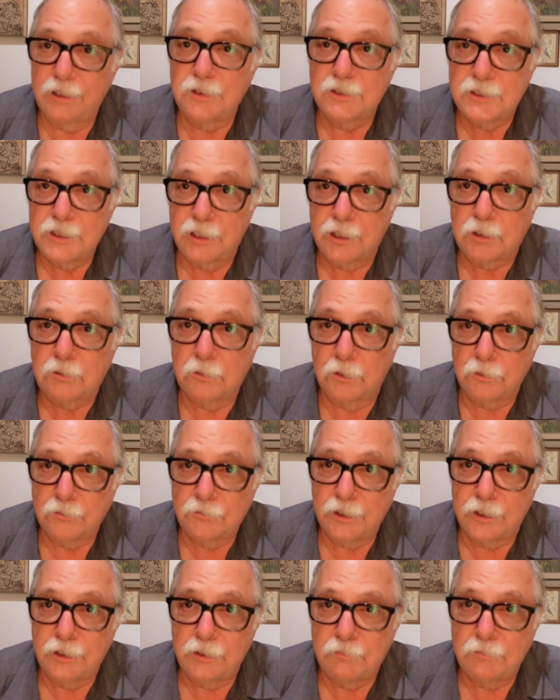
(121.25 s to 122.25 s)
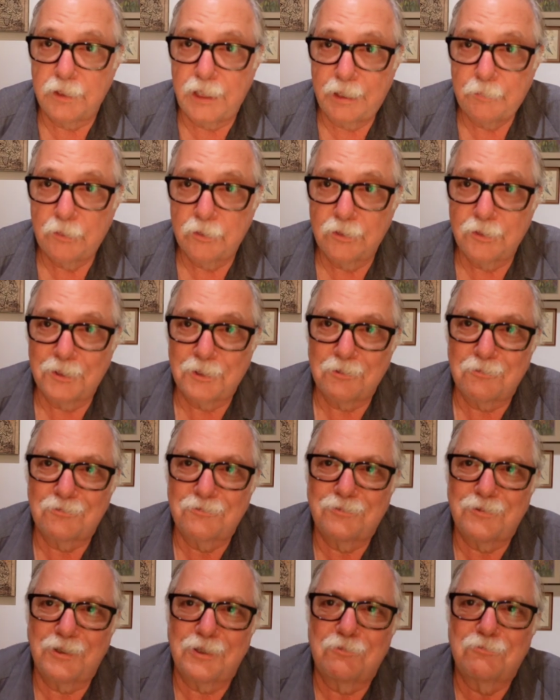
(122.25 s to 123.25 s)
the Santa Croce neighborhood of
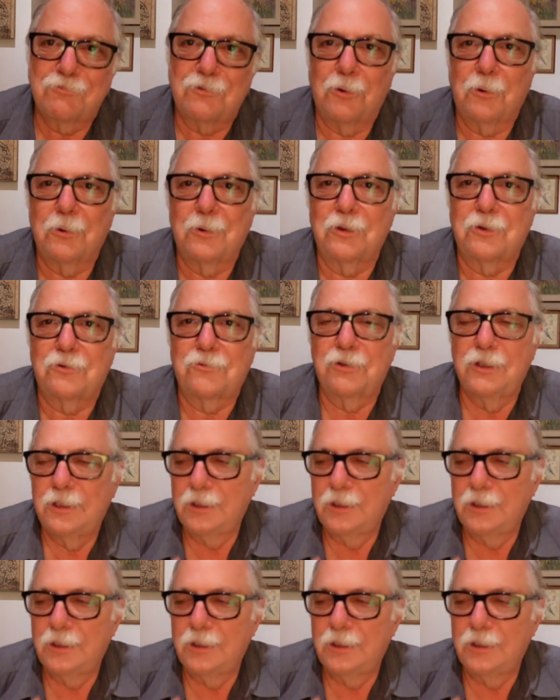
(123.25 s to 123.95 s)
Florence.